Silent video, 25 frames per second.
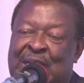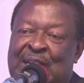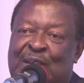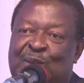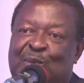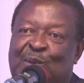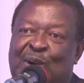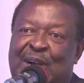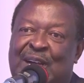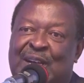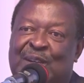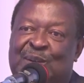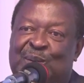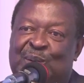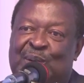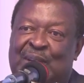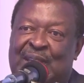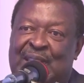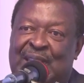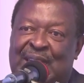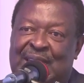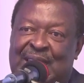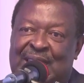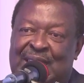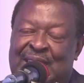can work
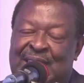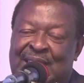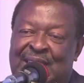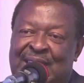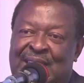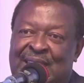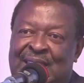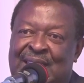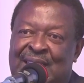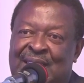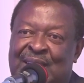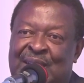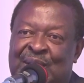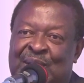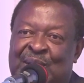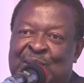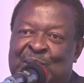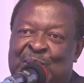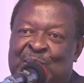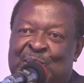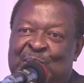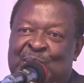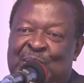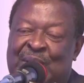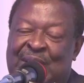together.
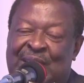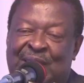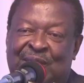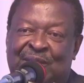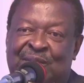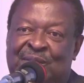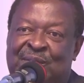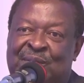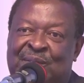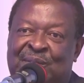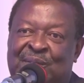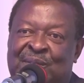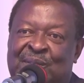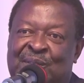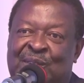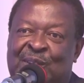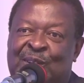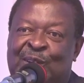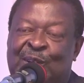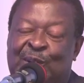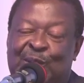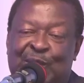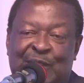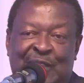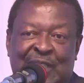We have
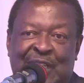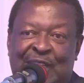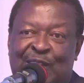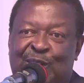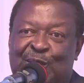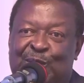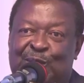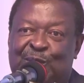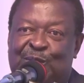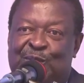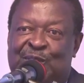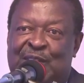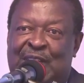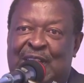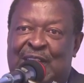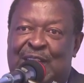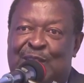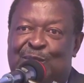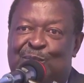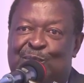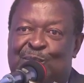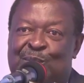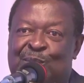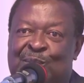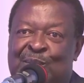lost a lot of
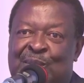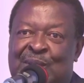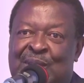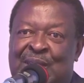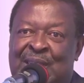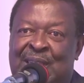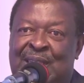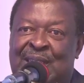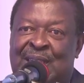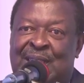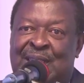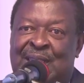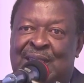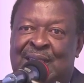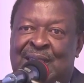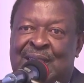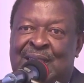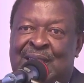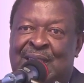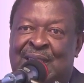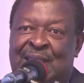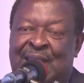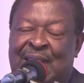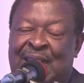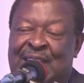time,
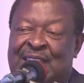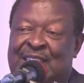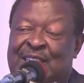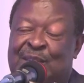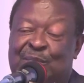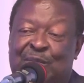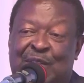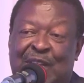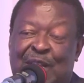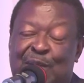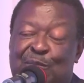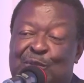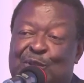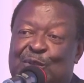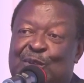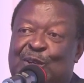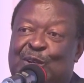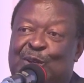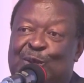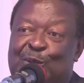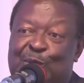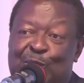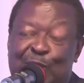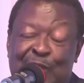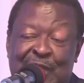and sometimes we
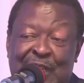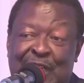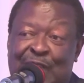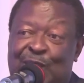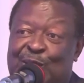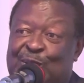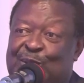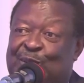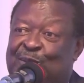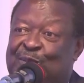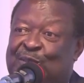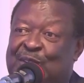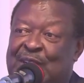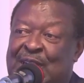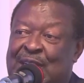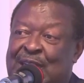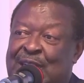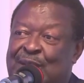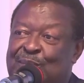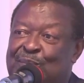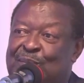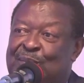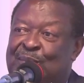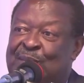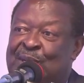lose a lot of
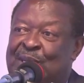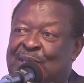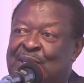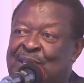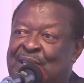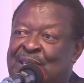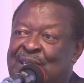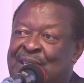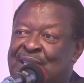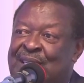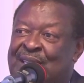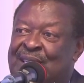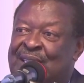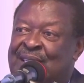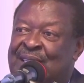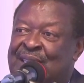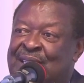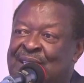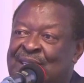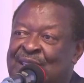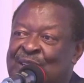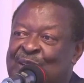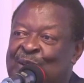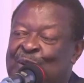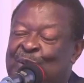time
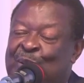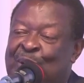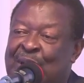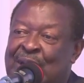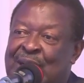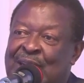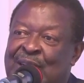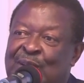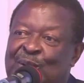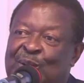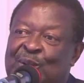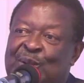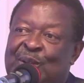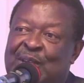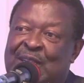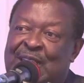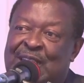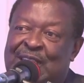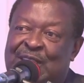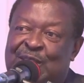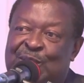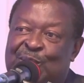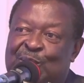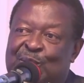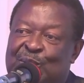dwelling on
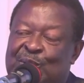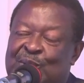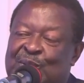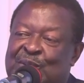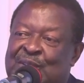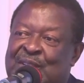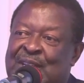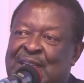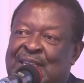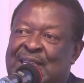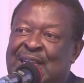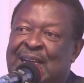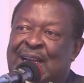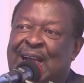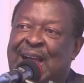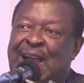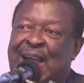issues that are